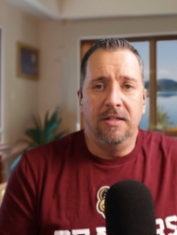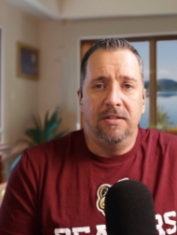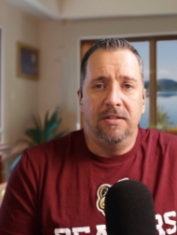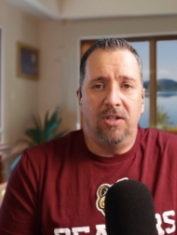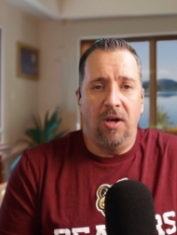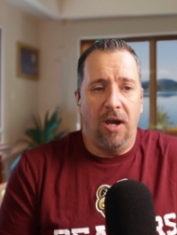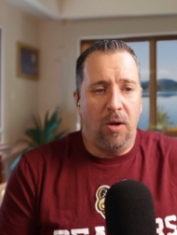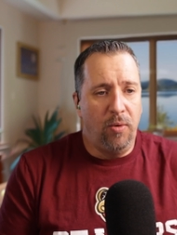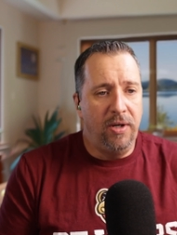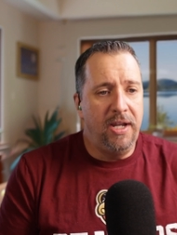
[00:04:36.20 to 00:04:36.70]

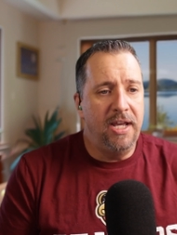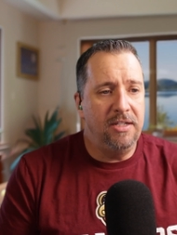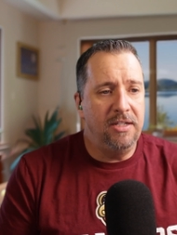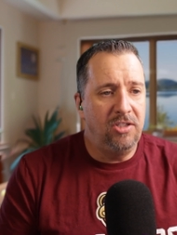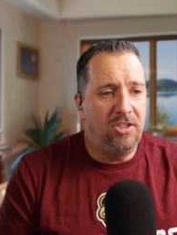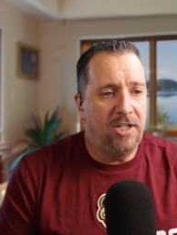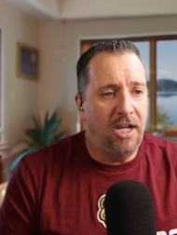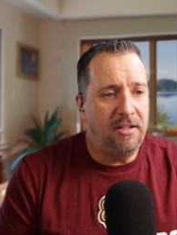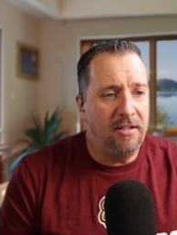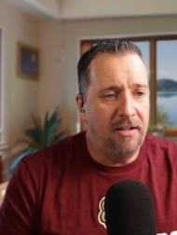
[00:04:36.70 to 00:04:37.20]
So I went ahead
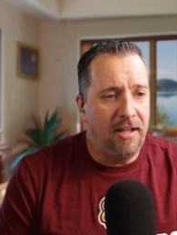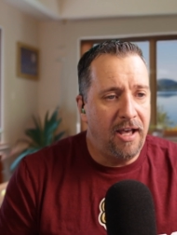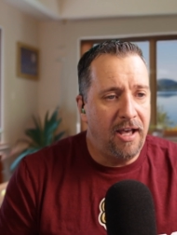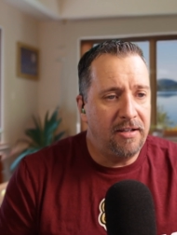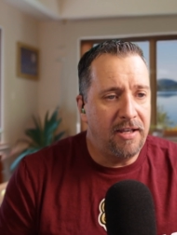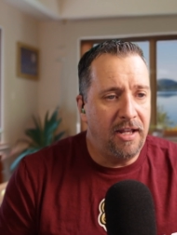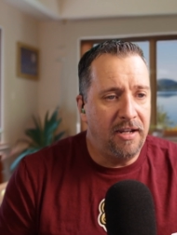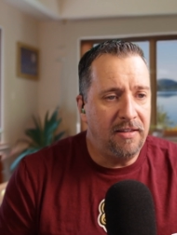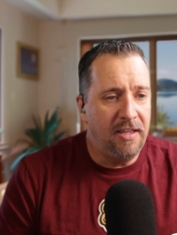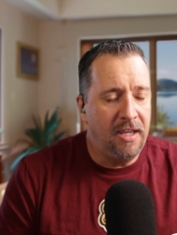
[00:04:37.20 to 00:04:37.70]
and checked it
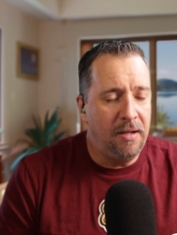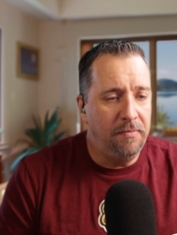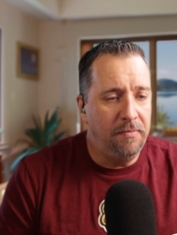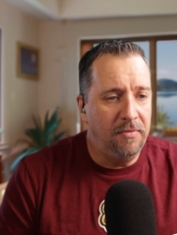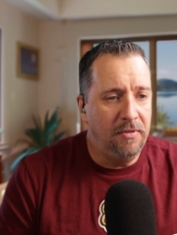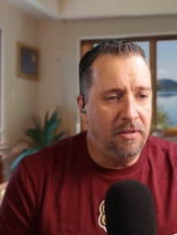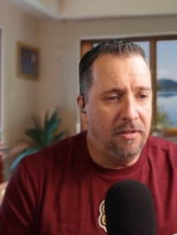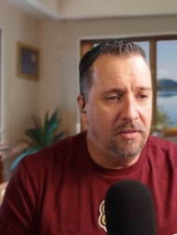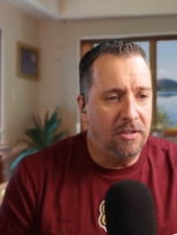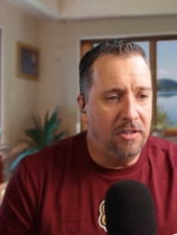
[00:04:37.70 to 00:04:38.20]
out, kind of gave
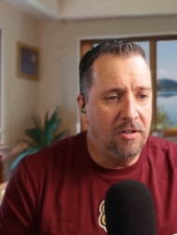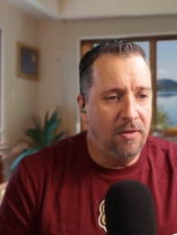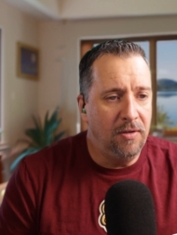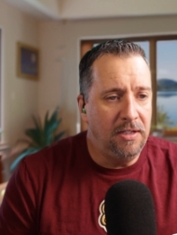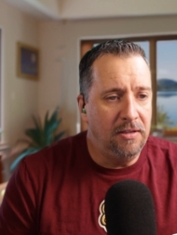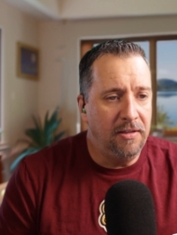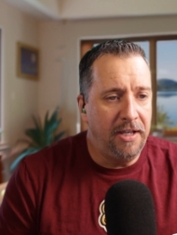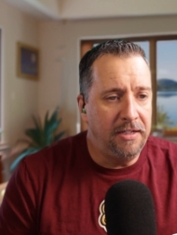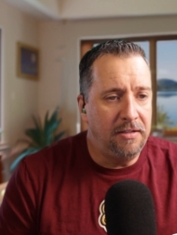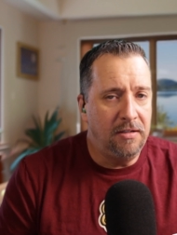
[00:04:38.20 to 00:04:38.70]
them the, the
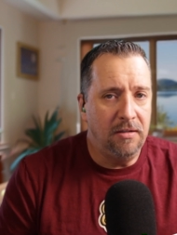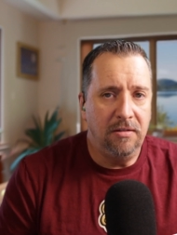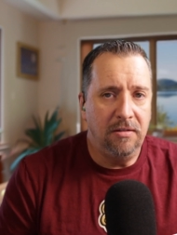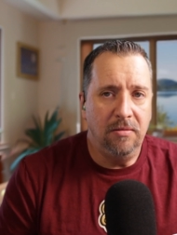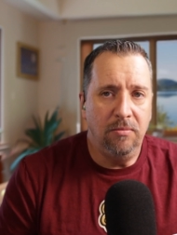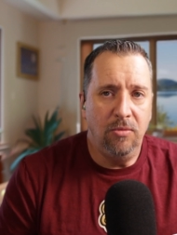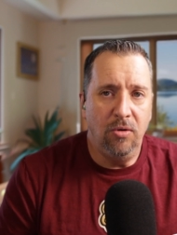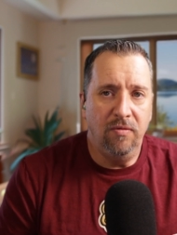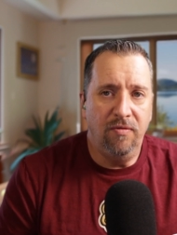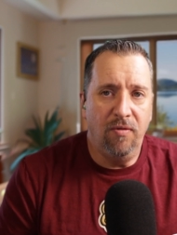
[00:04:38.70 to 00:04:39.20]
green light to,
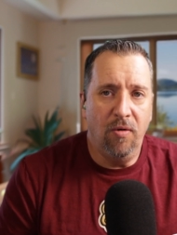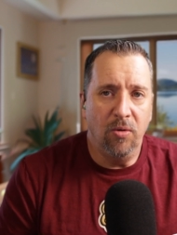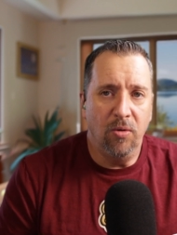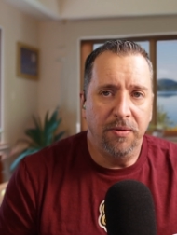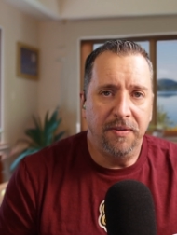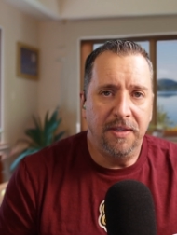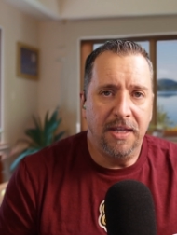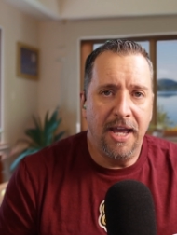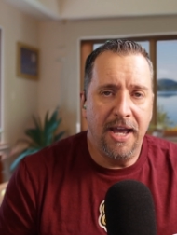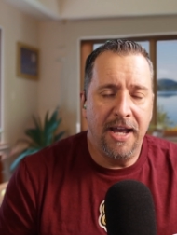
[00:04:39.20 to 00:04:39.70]
to move forward
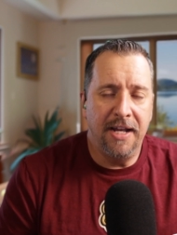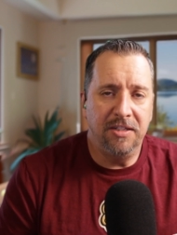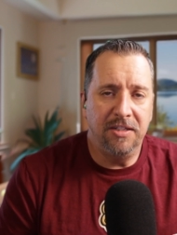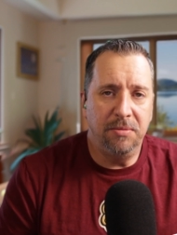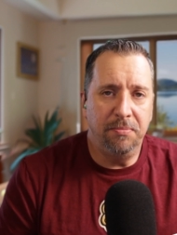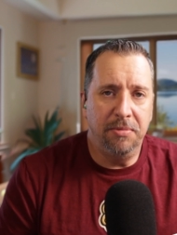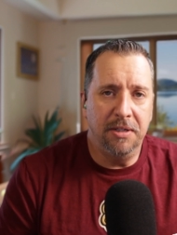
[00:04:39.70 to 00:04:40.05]
with the ads.